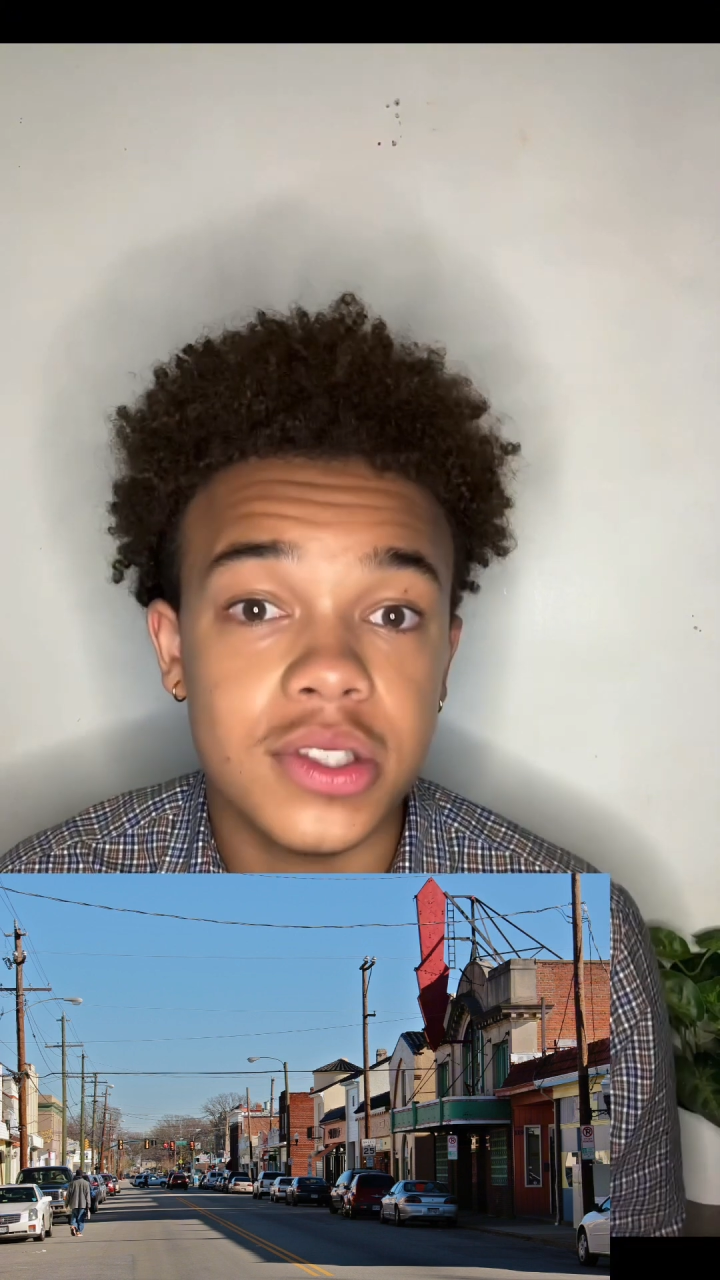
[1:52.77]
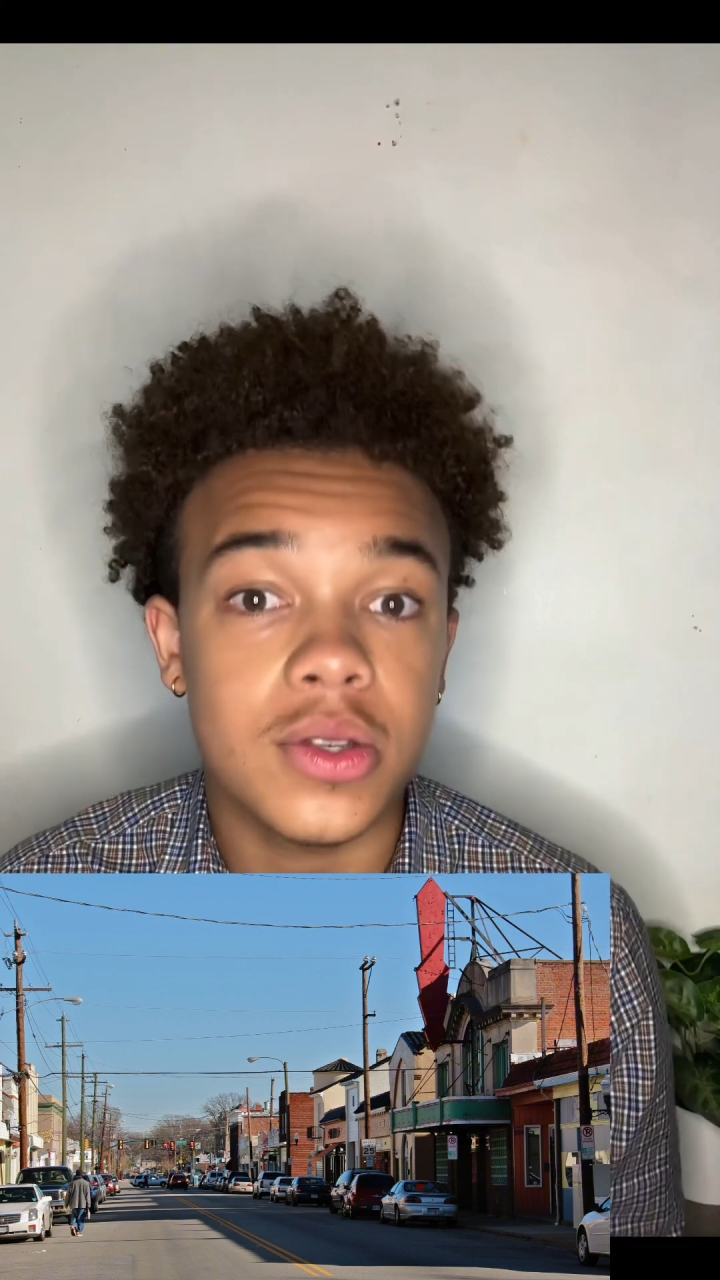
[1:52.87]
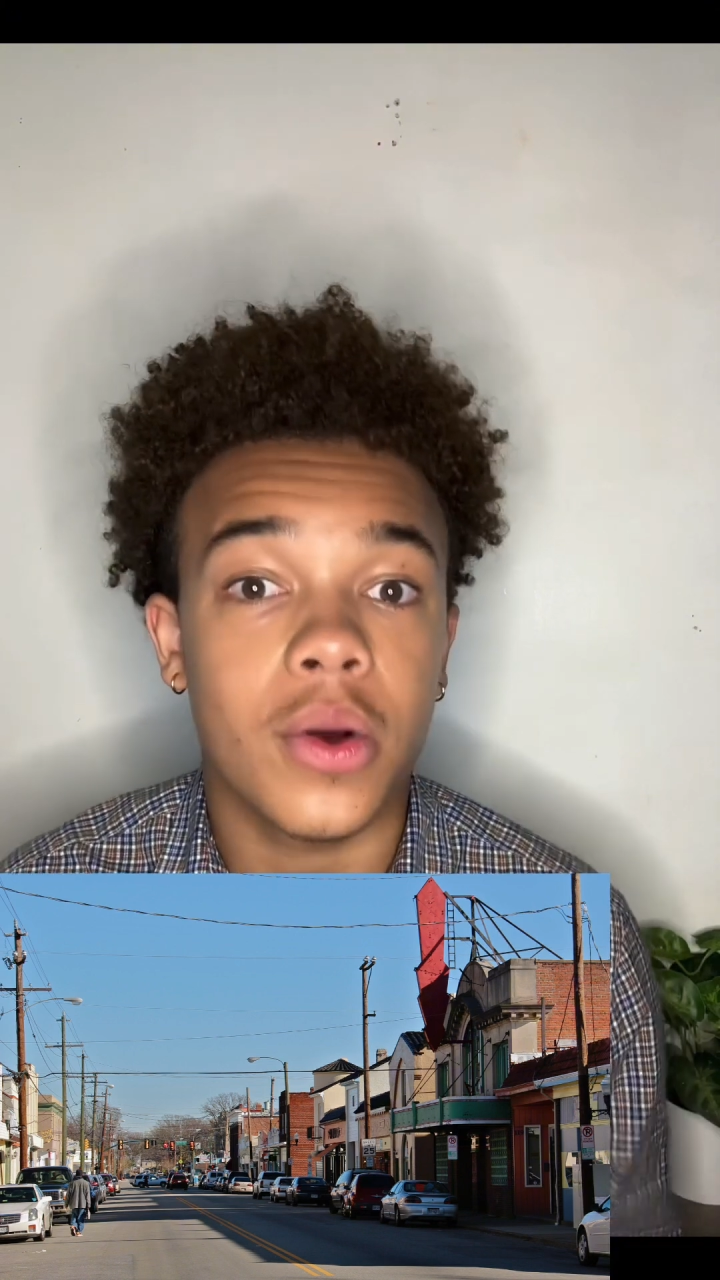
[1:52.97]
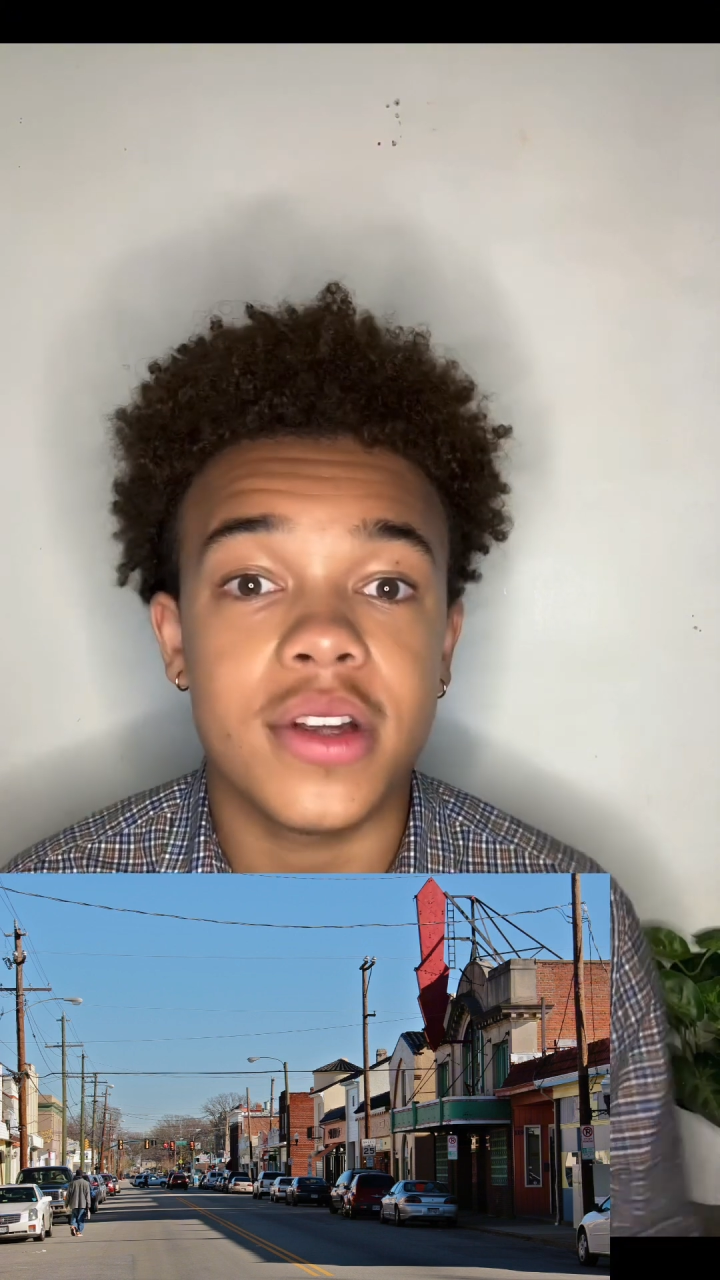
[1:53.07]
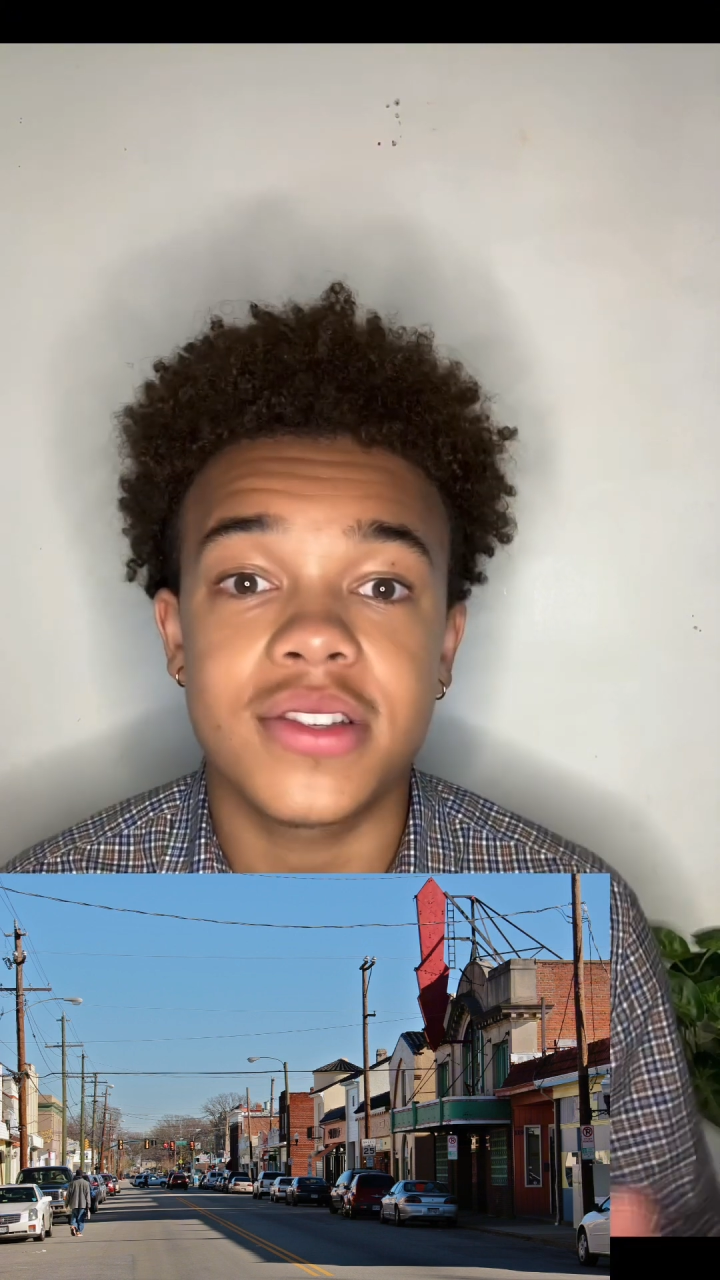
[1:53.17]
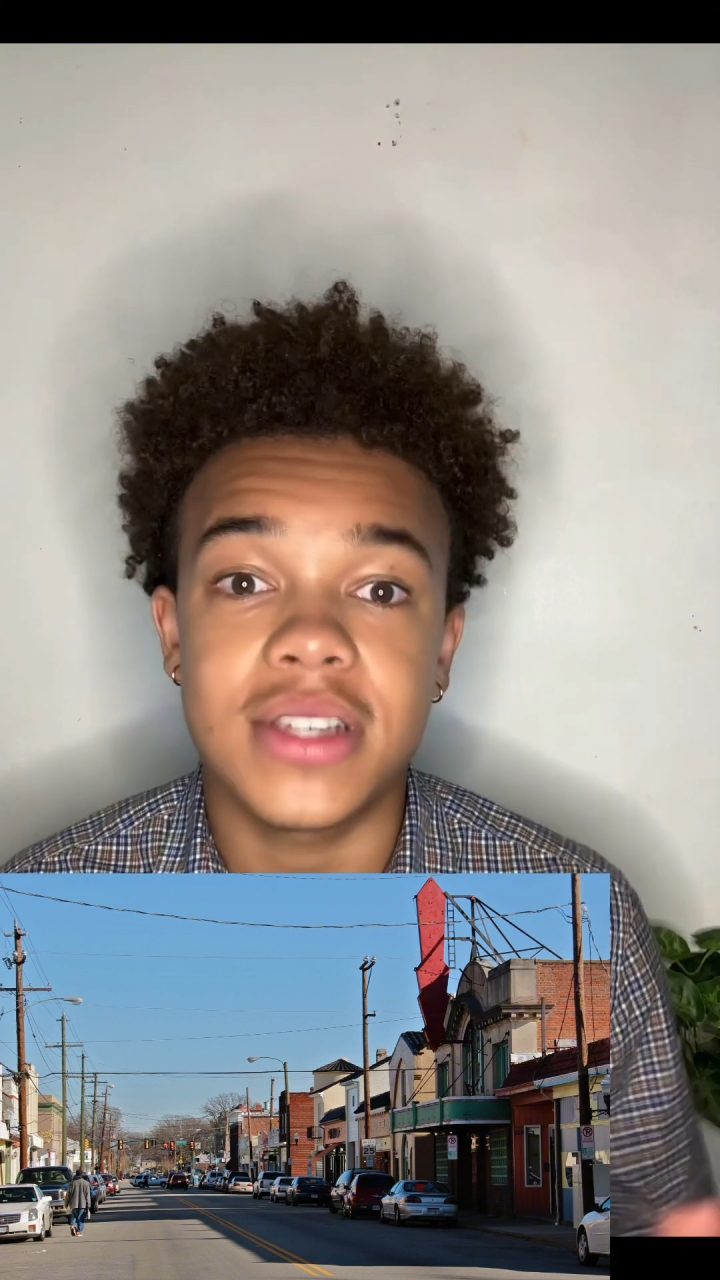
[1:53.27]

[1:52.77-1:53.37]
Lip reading: stores,